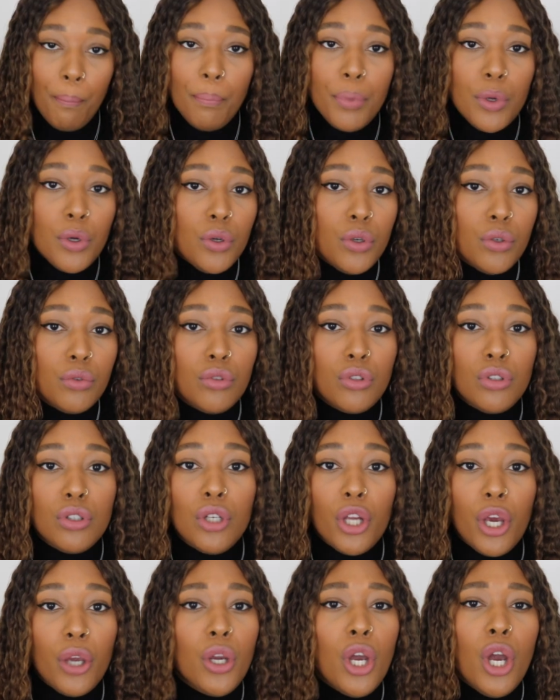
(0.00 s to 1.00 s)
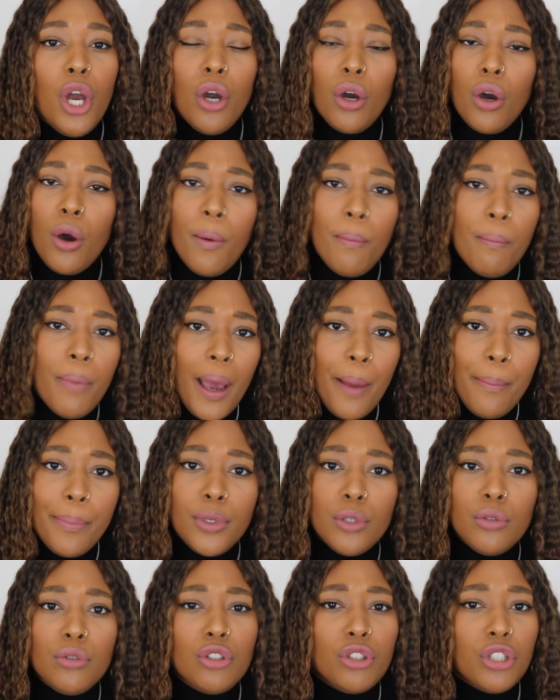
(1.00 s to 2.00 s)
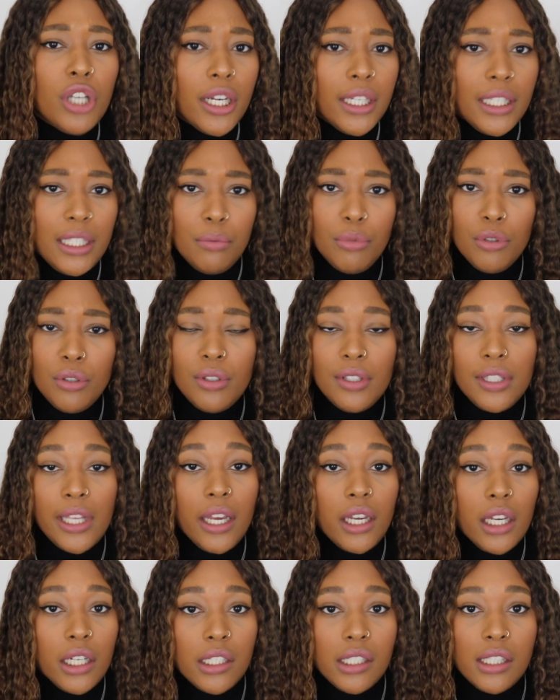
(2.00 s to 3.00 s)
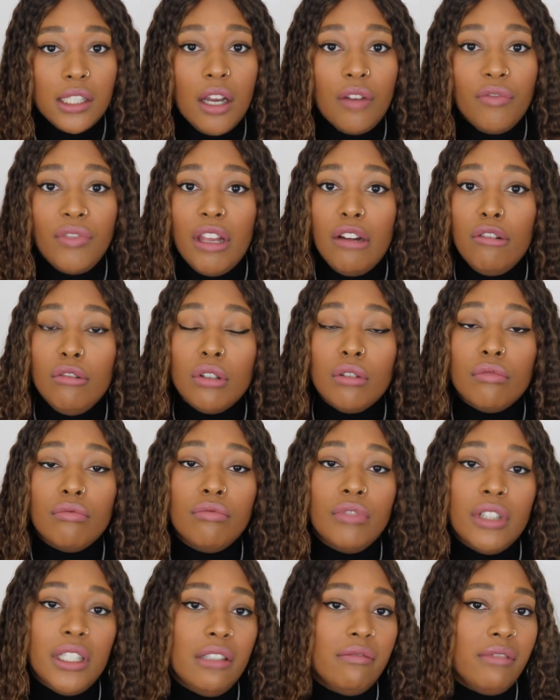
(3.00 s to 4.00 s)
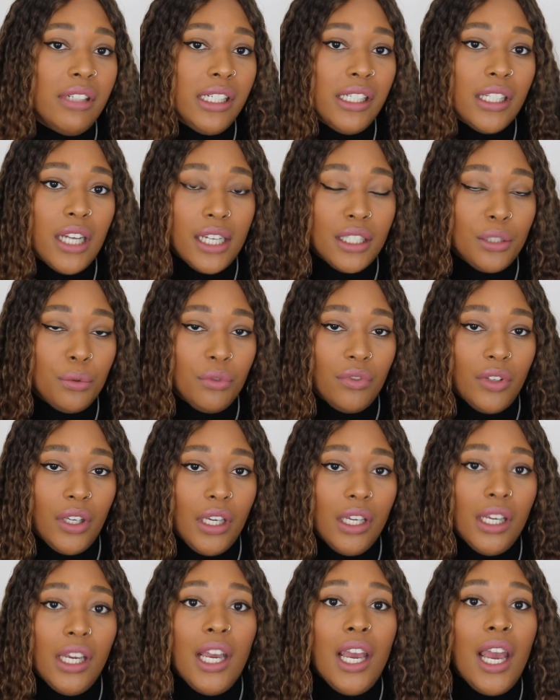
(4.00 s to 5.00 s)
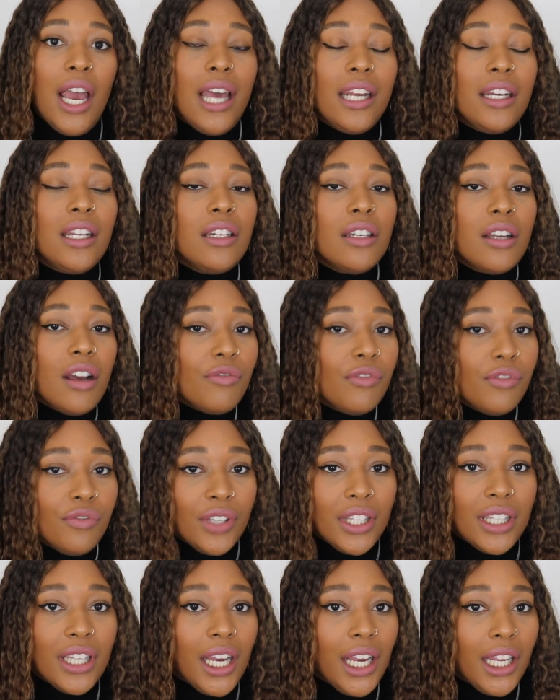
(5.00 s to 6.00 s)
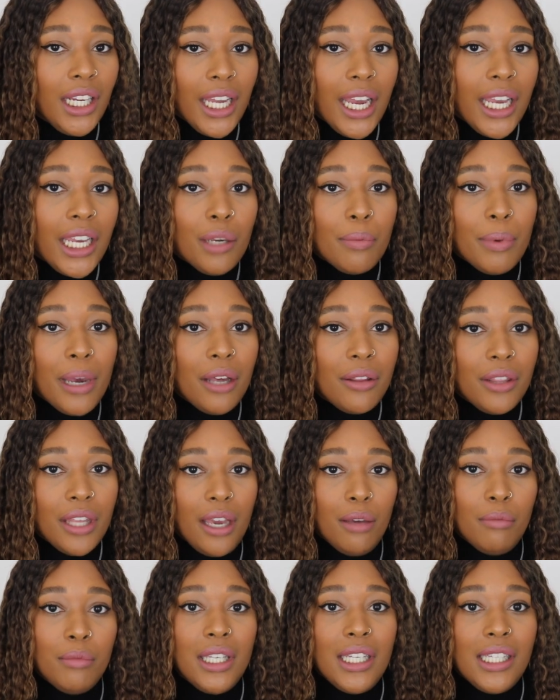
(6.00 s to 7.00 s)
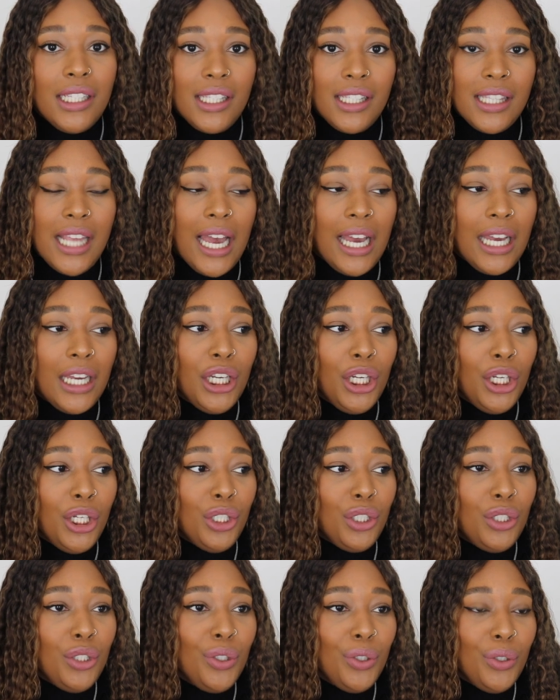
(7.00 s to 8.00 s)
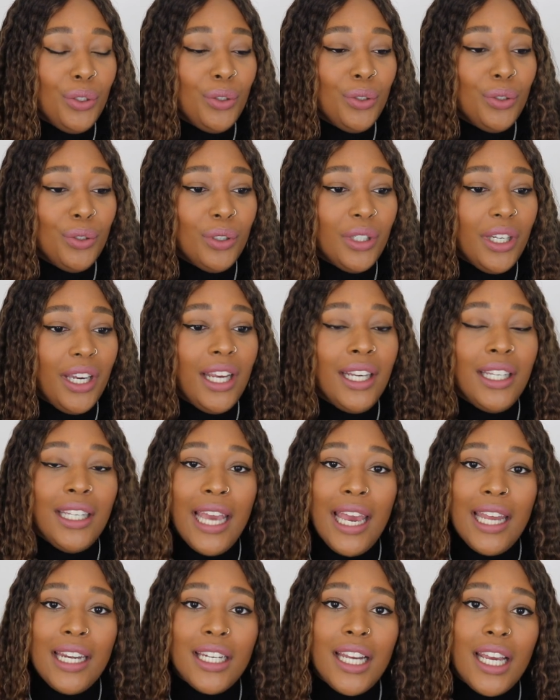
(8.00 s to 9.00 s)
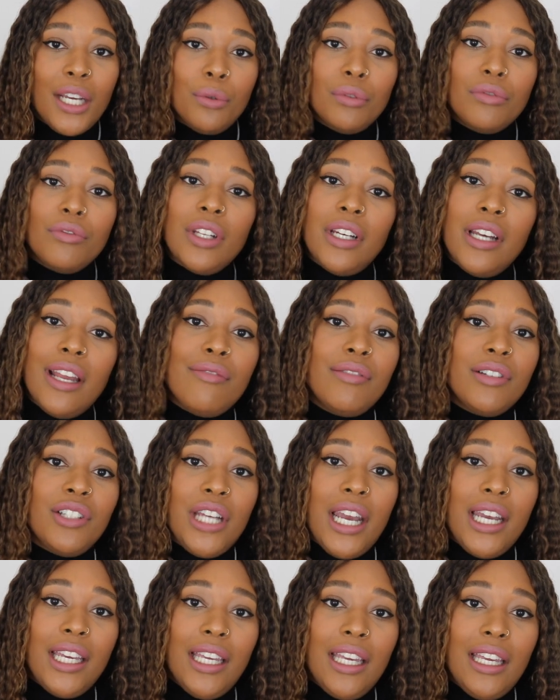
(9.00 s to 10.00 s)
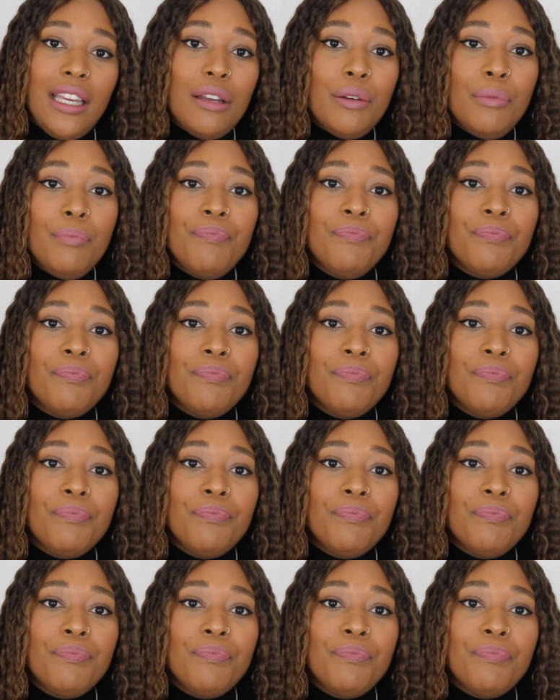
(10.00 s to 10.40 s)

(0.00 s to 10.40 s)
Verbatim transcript: boots, you know, combat boots, chunky boots, that kind of stuff. They look really, really nice with it. And another thing that I like about them is that you, again, like with the leather jacket,